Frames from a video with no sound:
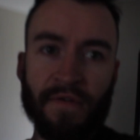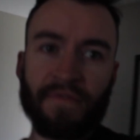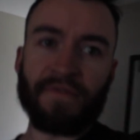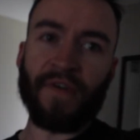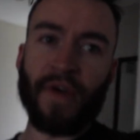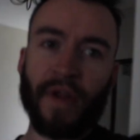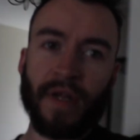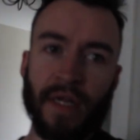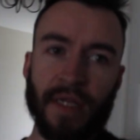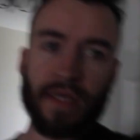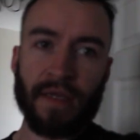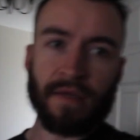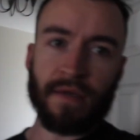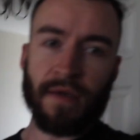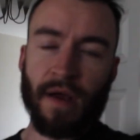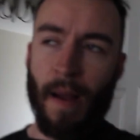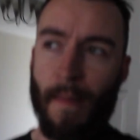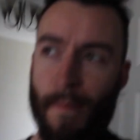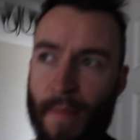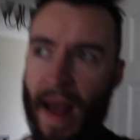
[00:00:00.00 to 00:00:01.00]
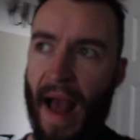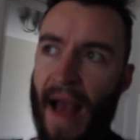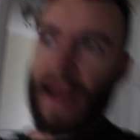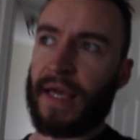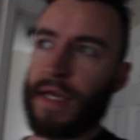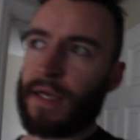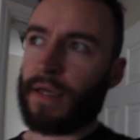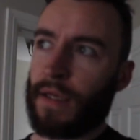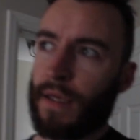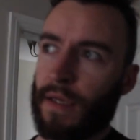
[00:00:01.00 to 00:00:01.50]
Finally, I'm
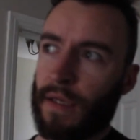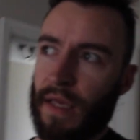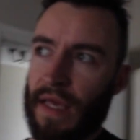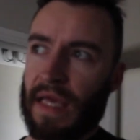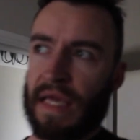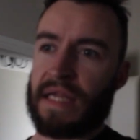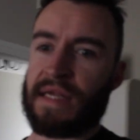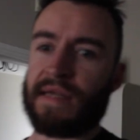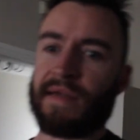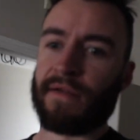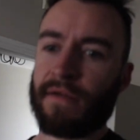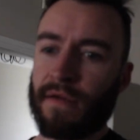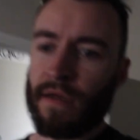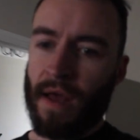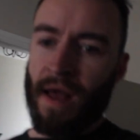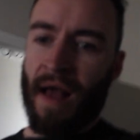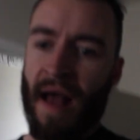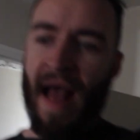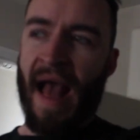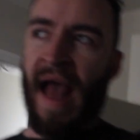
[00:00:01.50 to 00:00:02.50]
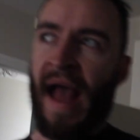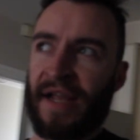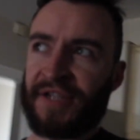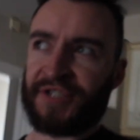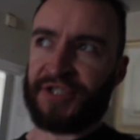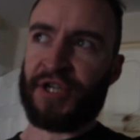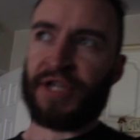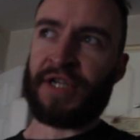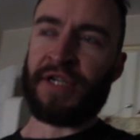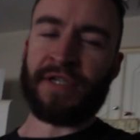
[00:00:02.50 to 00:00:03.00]
back in
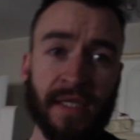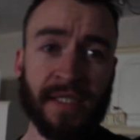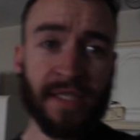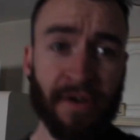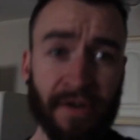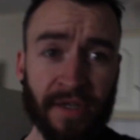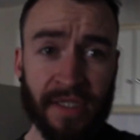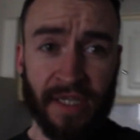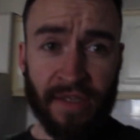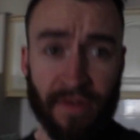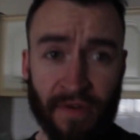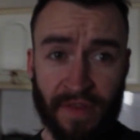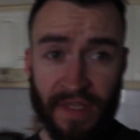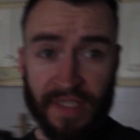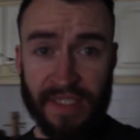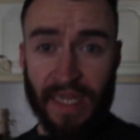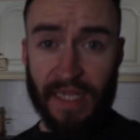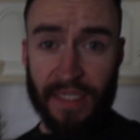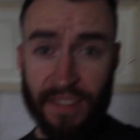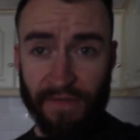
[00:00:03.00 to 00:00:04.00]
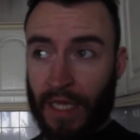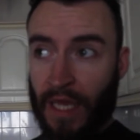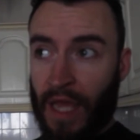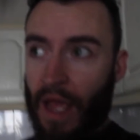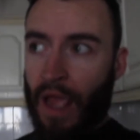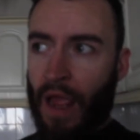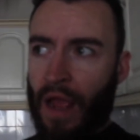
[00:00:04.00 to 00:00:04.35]
action. Seriously though, the sense of